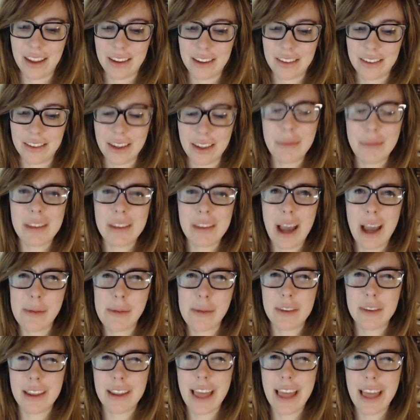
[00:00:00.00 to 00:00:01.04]
Sometimes
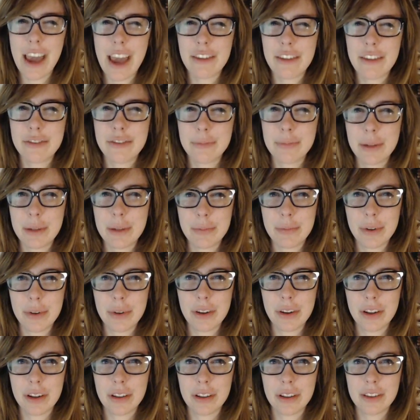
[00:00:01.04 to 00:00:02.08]
in life,
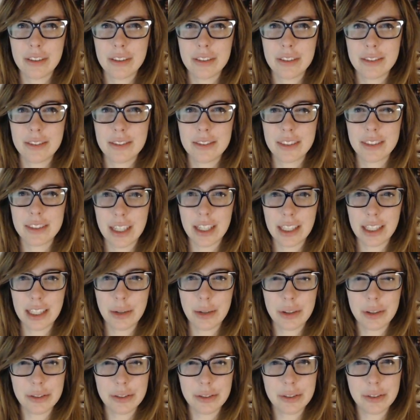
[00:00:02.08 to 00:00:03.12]
people say they
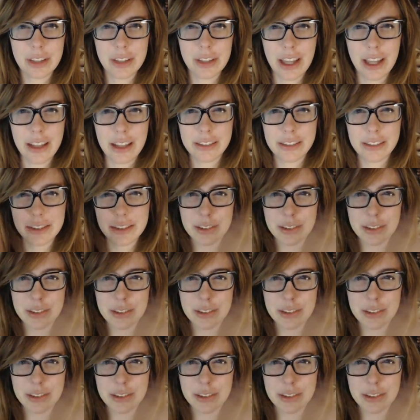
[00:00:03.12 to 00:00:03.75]
will do things,